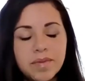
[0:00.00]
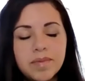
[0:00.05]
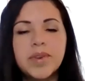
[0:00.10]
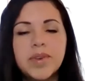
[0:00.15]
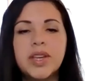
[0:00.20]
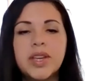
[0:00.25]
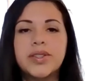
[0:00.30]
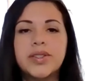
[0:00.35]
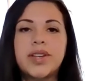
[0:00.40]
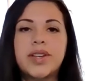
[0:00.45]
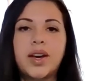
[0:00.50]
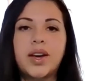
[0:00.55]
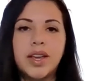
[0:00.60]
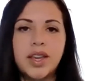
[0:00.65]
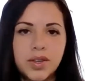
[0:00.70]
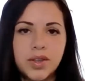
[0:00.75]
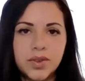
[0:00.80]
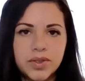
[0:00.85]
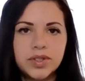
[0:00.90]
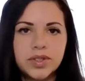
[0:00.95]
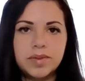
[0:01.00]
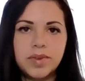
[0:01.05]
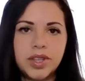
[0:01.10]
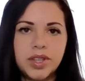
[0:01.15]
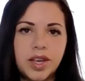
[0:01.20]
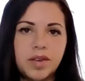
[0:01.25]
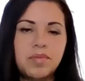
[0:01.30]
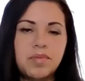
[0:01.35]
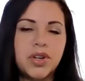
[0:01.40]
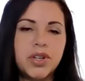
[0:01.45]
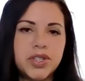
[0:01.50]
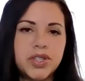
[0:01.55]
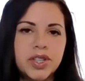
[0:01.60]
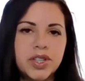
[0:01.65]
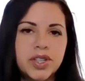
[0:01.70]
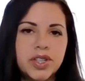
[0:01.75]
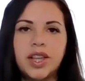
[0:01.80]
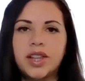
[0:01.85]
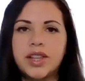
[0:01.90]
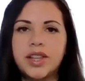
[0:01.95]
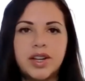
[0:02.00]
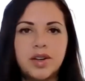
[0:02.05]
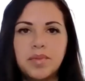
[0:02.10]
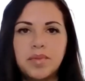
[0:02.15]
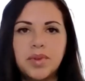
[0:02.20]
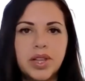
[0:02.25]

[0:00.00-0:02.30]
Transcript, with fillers: because I used to be that person that didn't